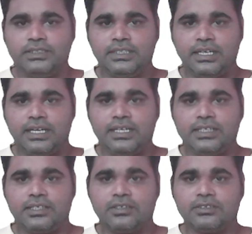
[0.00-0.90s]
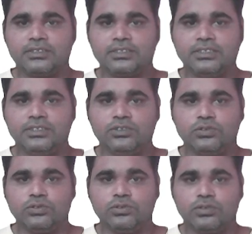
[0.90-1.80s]
enters
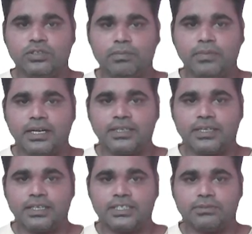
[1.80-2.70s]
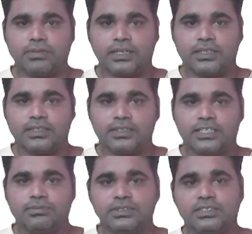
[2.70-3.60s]
into the matrix part, that
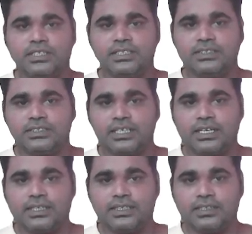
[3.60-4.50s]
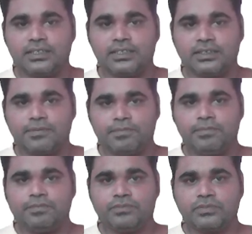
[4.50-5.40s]
means the inside here,
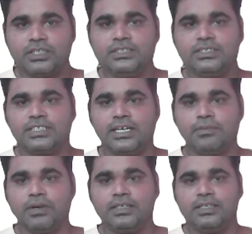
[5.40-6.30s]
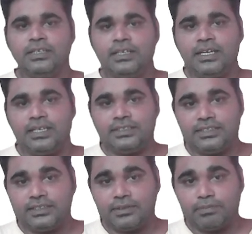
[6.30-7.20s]
the inside part, and
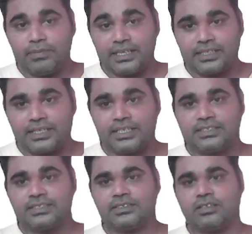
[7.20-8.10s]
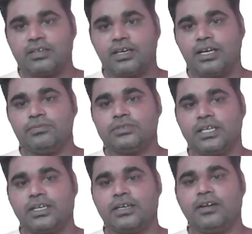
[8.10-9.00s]
in the matrix the Krebs
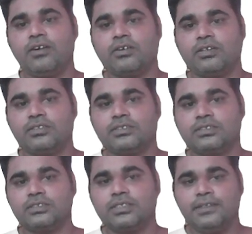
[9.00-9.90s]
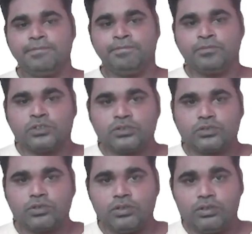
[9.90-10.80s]
cycle occurs.
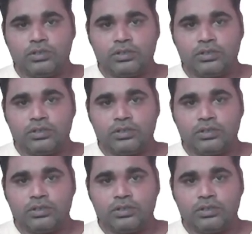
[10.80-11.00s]
So